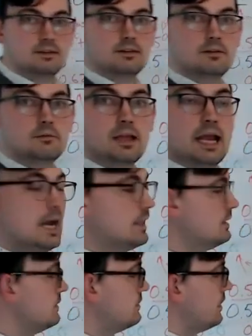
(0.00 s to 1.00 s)
Then we'll add
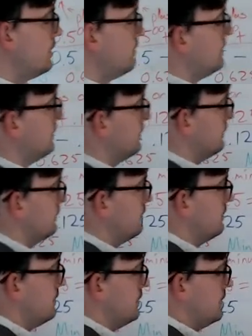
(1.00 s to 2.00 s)
these up.
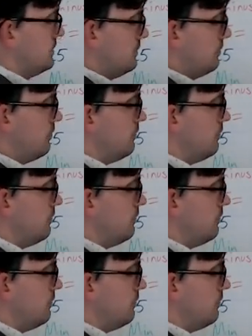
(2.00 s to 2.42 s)
0